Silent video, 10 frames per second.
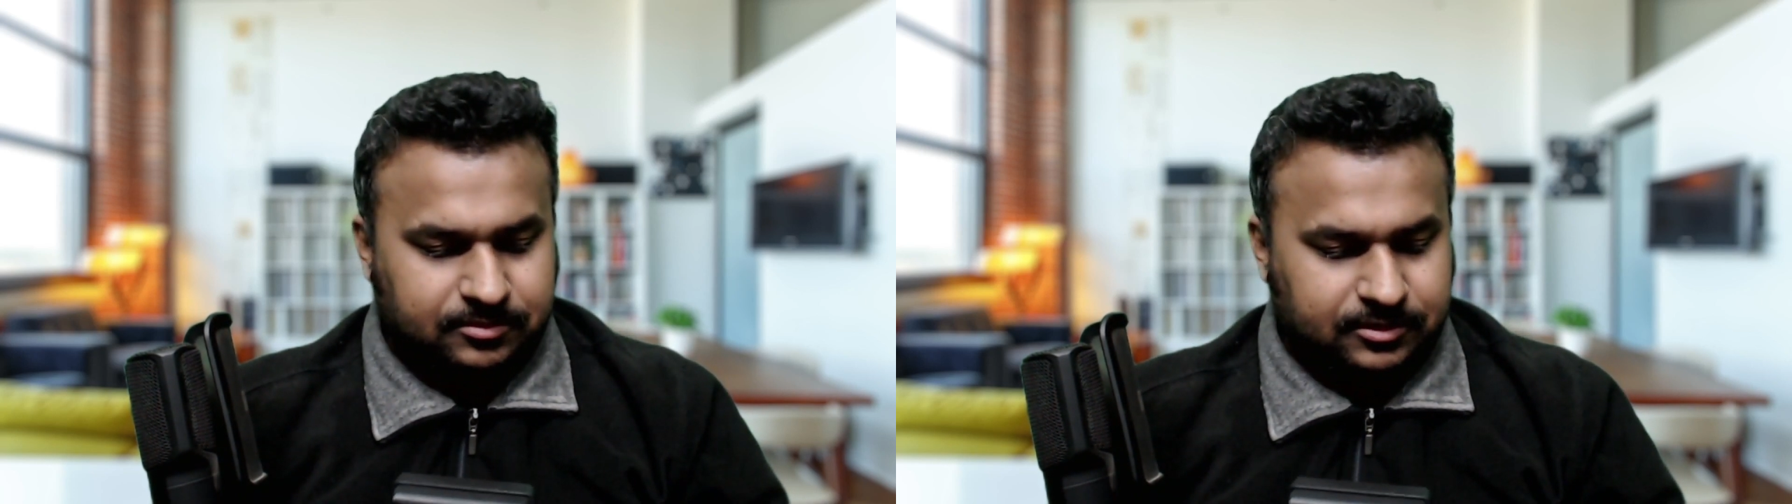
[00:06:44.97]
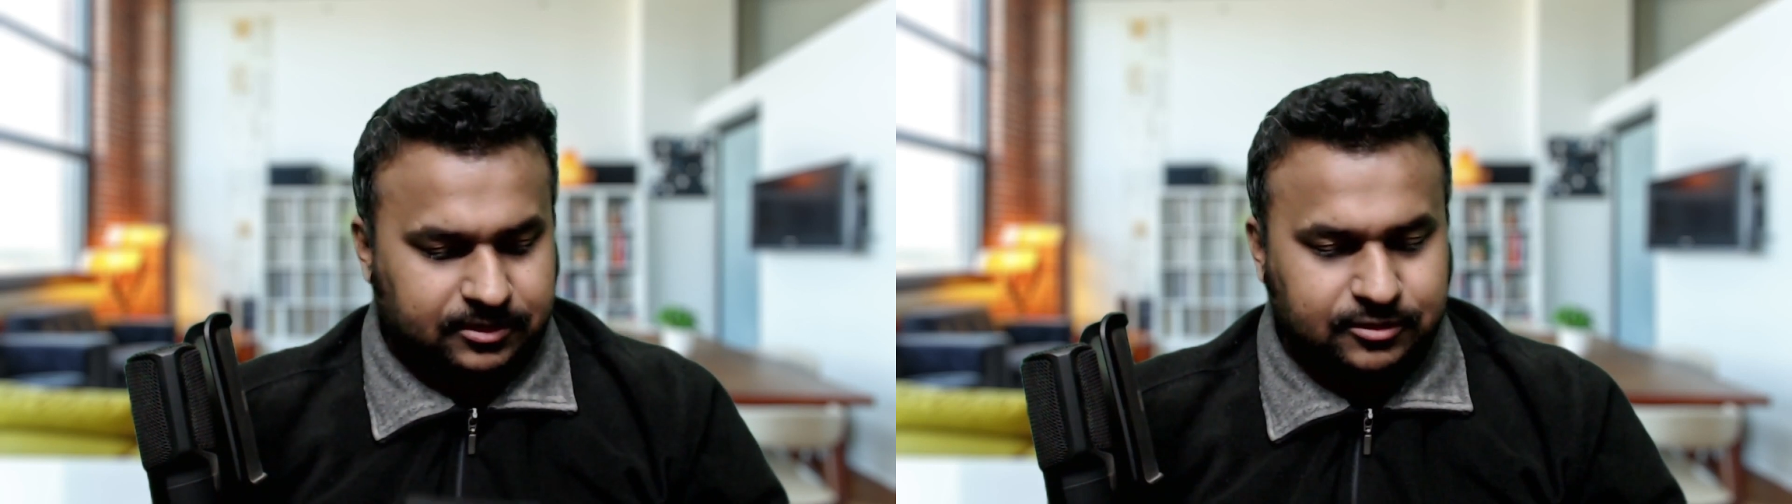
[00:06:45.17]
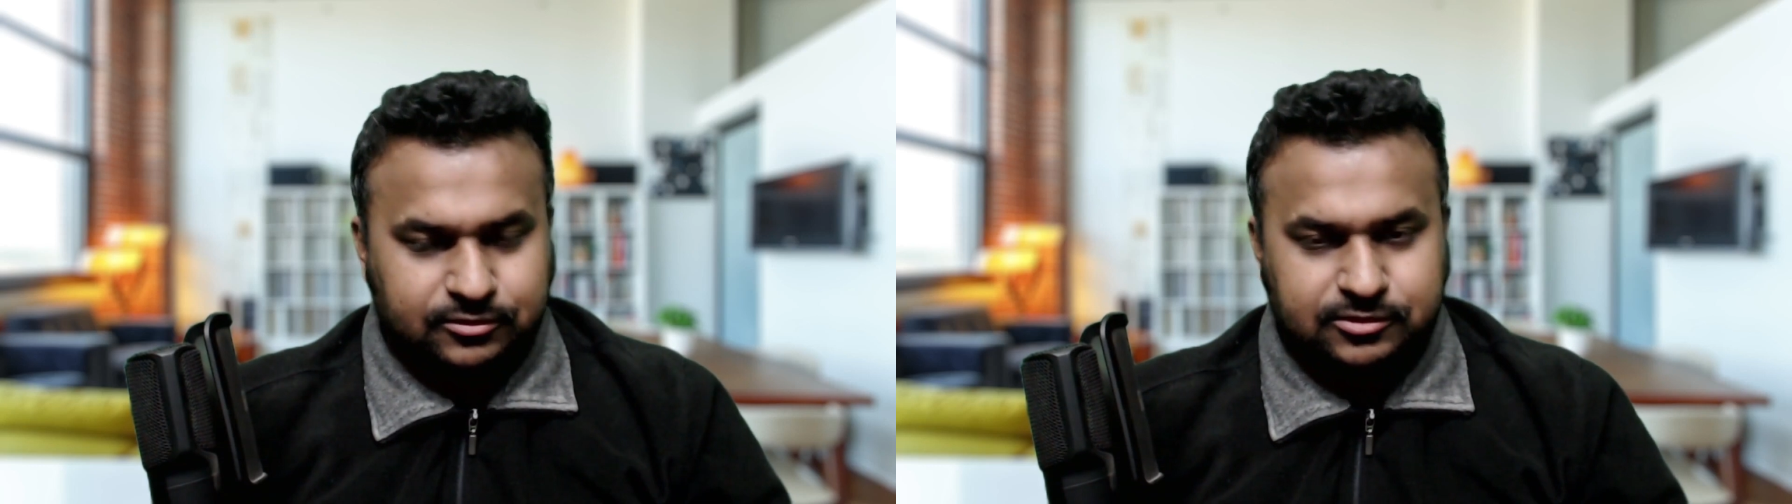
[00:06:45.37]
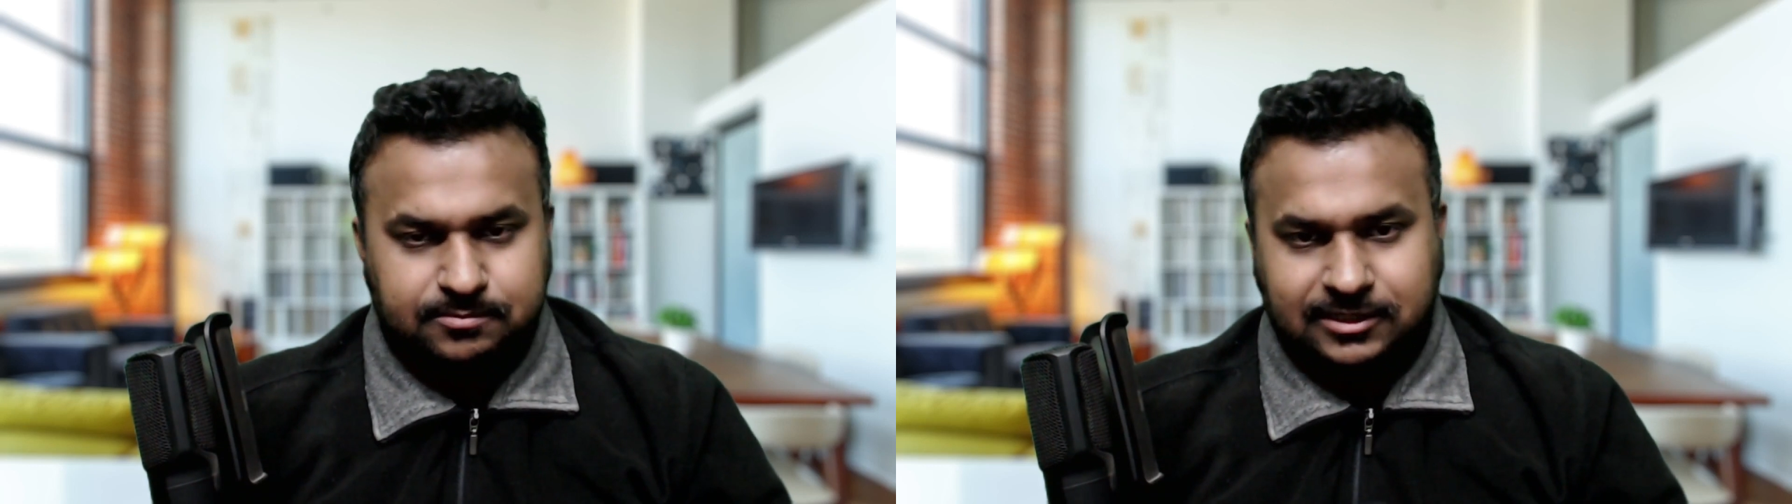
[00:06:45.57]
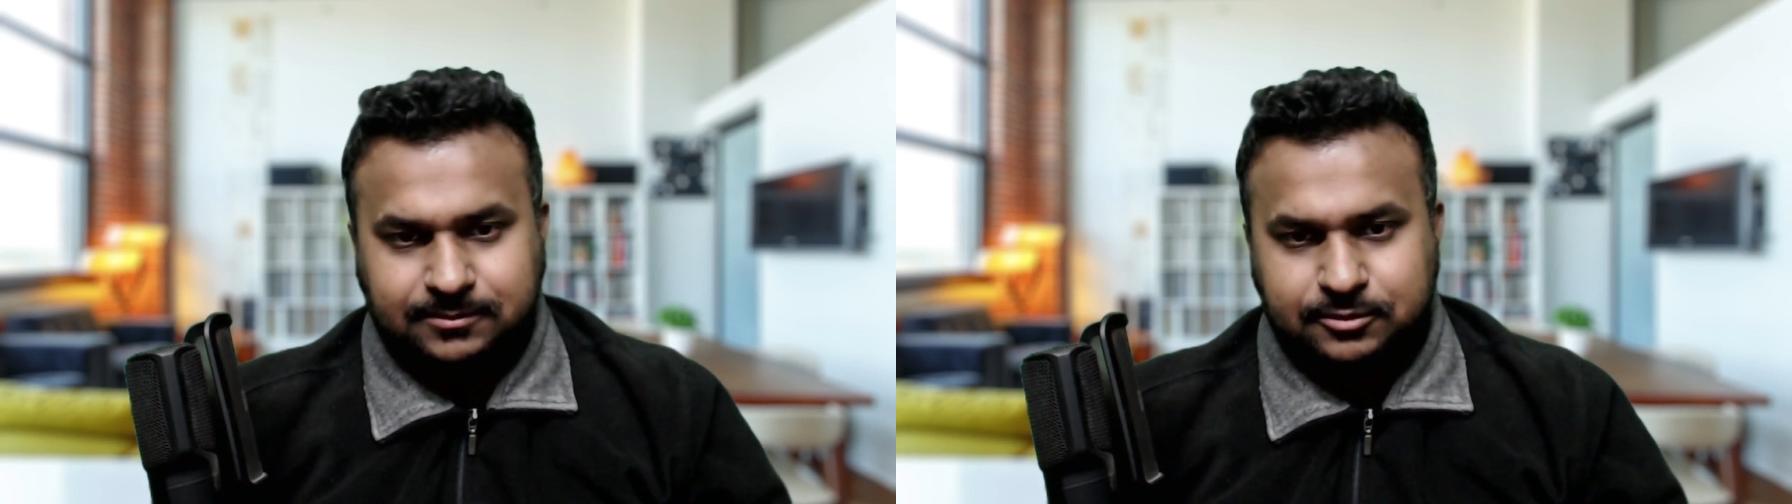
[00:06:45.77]
use
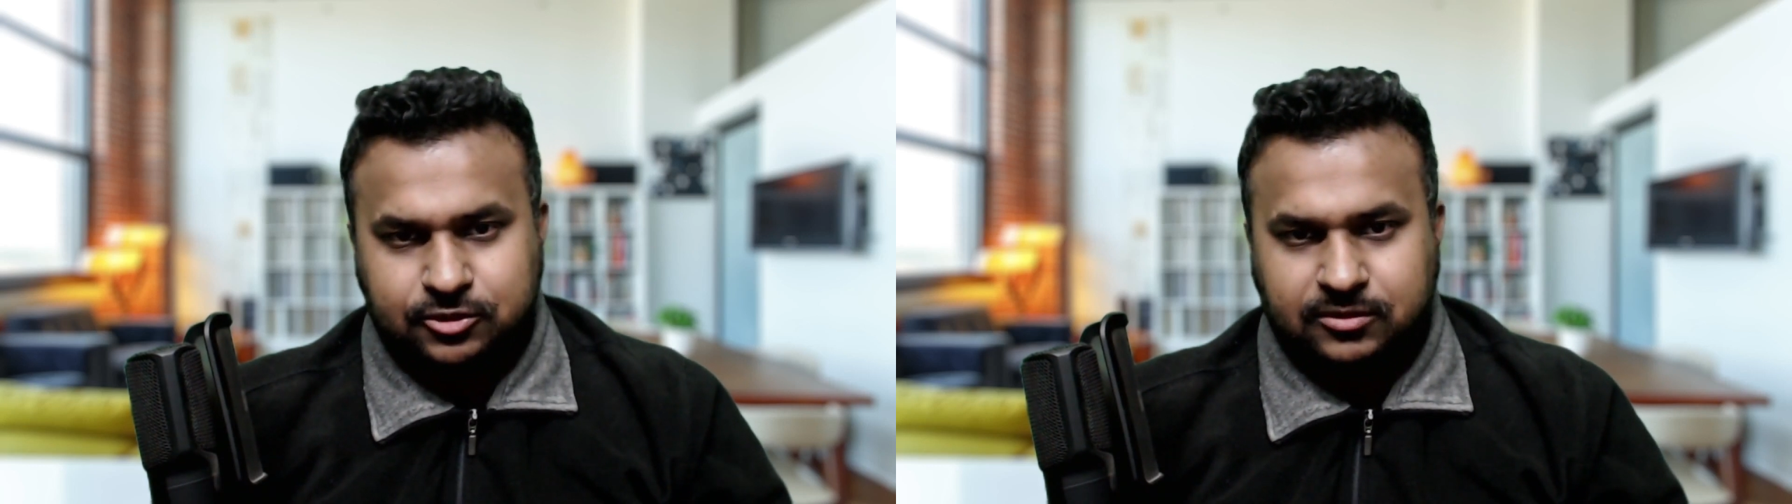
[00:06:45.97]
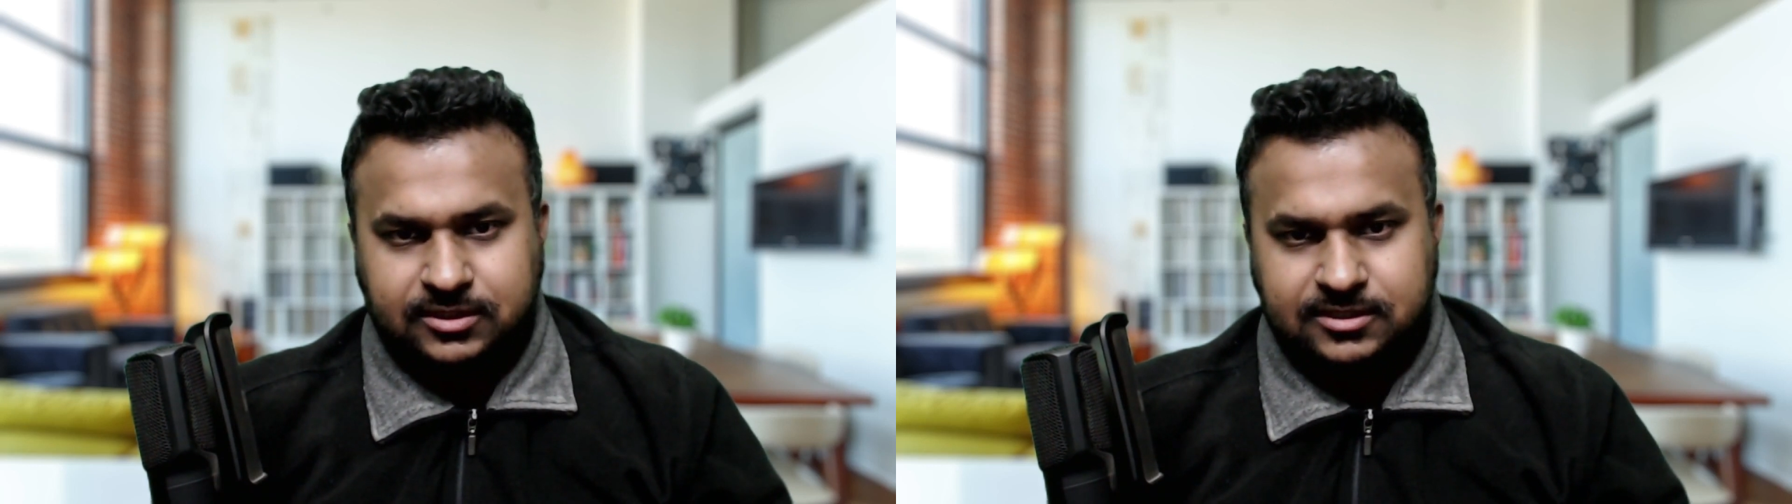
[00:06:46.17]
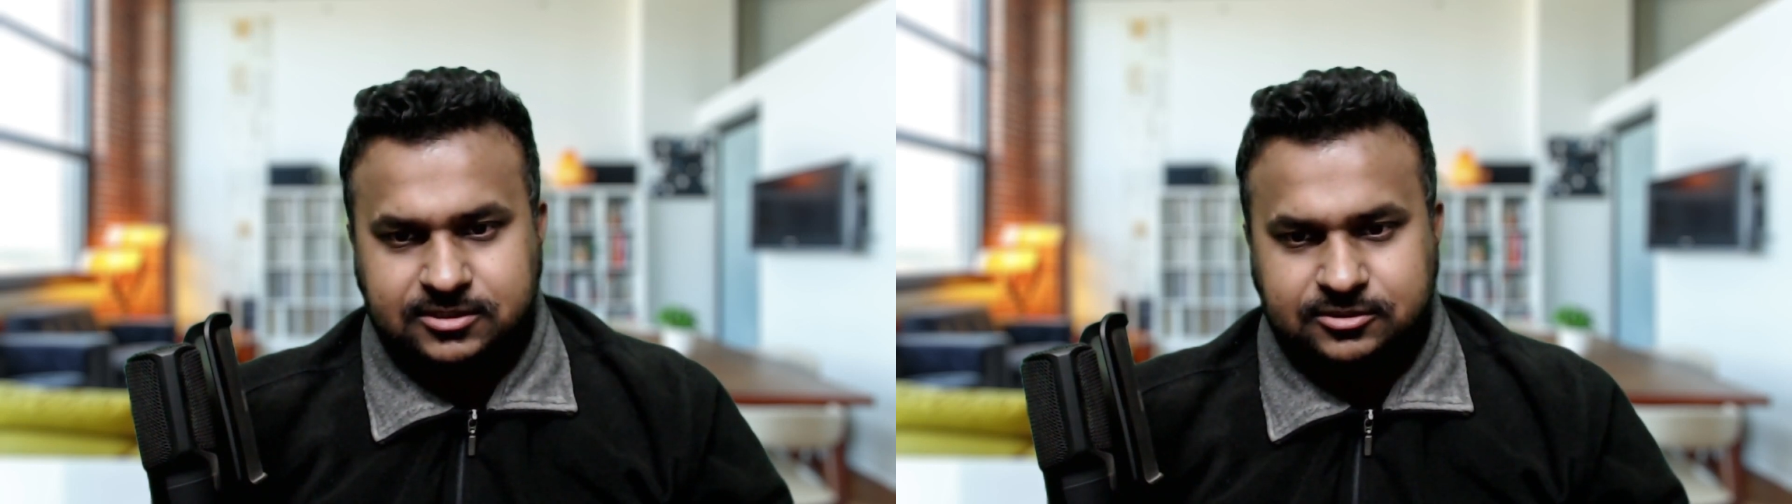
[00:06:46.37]
multiple shortcuts